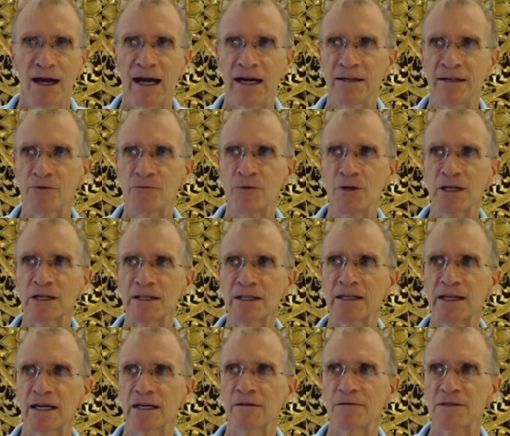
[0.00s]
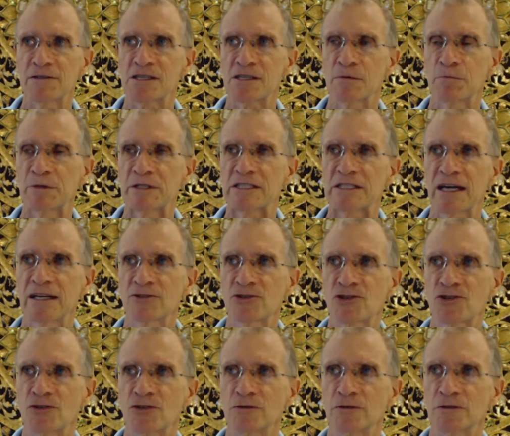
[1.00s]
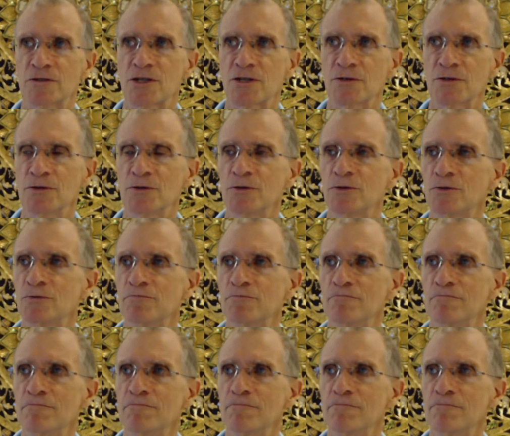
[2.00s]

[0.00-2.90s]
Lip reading: And it really gave us the potential to